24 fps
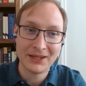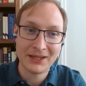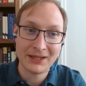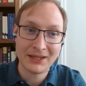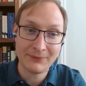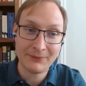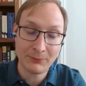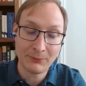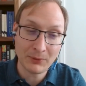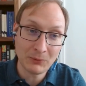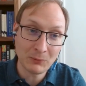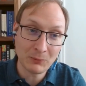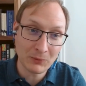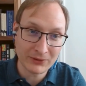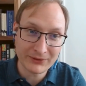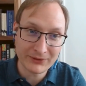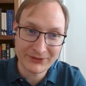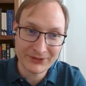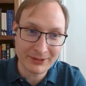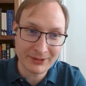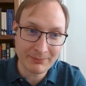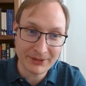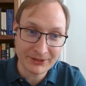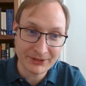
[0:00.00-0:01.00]
And if one
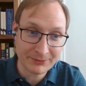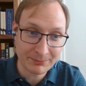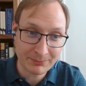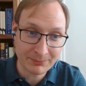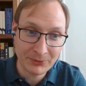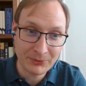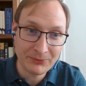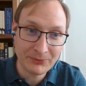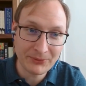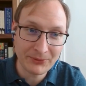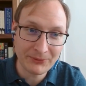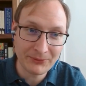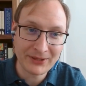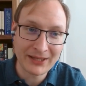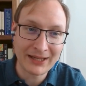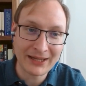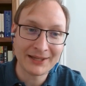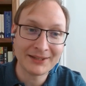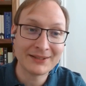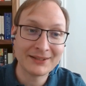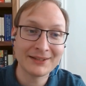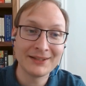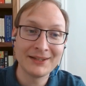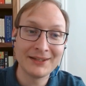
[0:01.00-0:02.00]
wants the best proof of
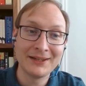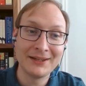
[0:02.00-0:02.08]
that,